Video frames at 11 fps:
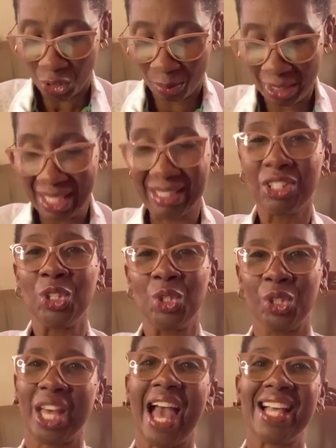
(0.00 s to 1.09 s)
to begin to
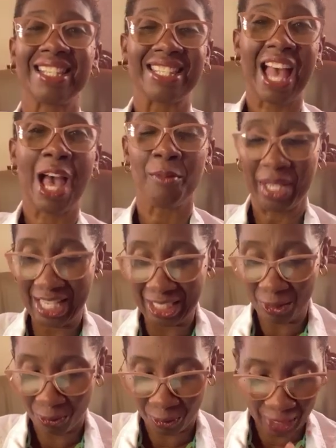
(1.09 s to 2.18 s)
look at Psalm
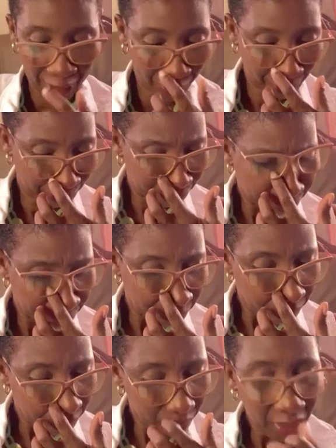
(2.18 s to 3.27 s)
85.
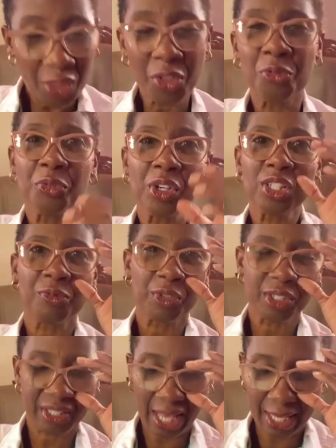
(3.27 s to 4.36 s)
The first
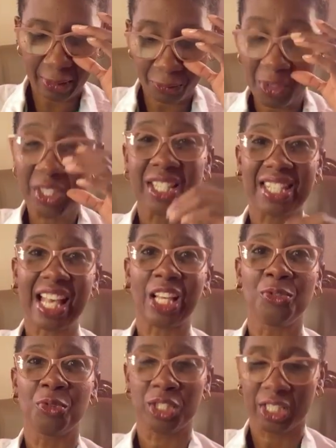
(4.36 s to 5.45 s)
verse, first and
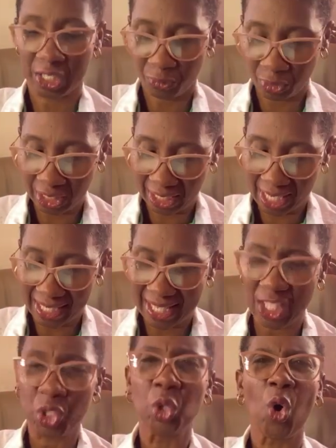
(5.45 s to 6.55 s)
second verses for today, it
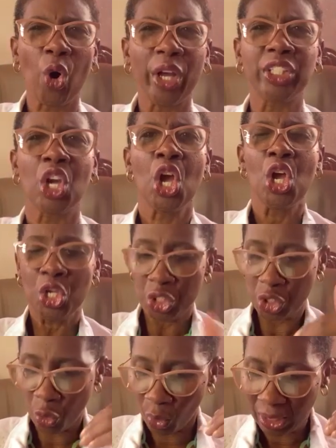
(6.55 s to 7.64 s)
says, Lord,
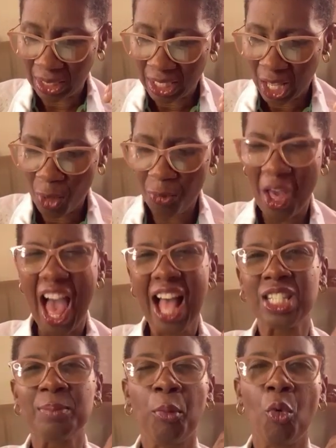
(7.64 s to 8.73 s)
your love
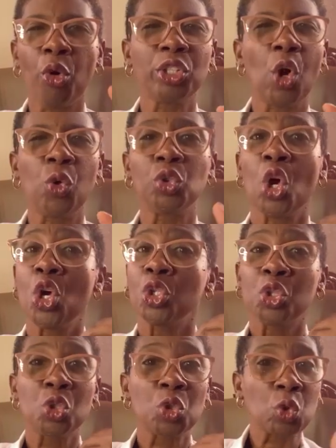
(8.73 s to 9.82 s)
has poured out
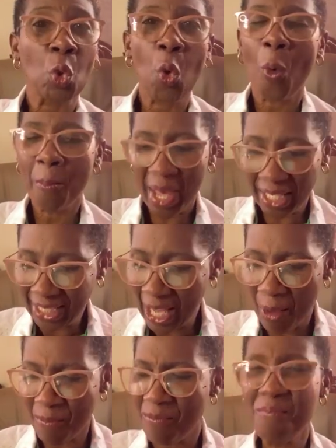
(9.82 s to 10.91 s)
so many
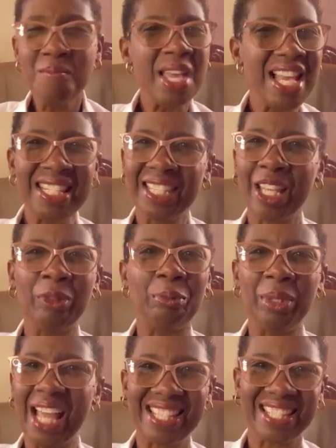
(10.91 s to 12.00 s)
amazing
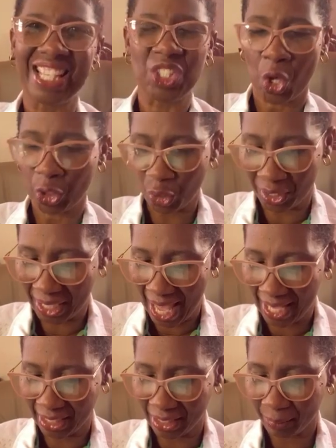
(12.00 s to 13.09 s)
blessings on our
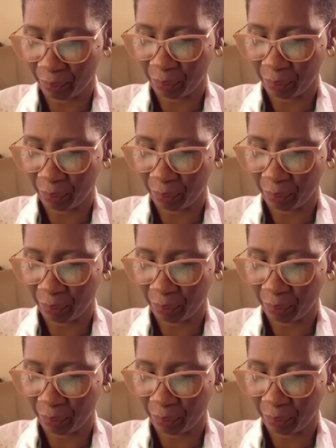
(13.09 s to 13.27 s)
land.